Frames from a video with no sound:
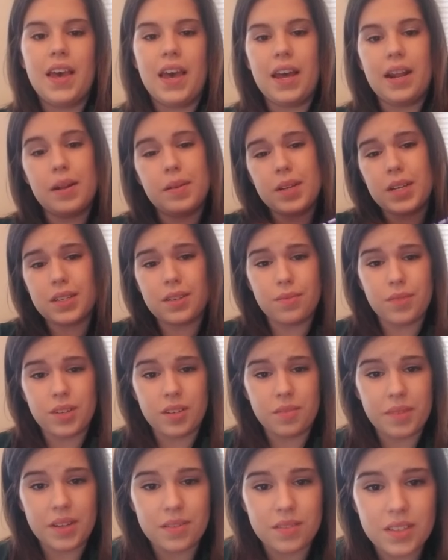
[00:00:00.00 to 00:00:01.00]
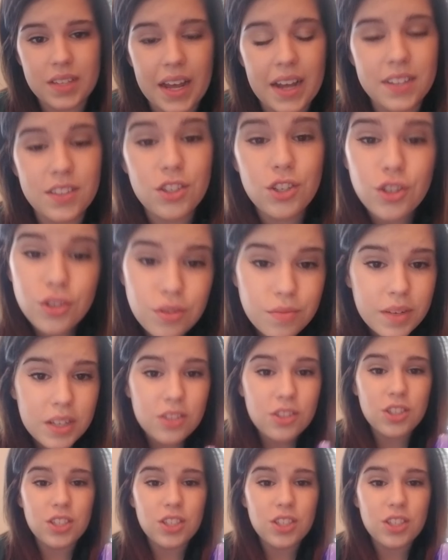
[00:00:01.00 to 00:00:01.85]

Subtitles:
And I'm not going to worry about that too much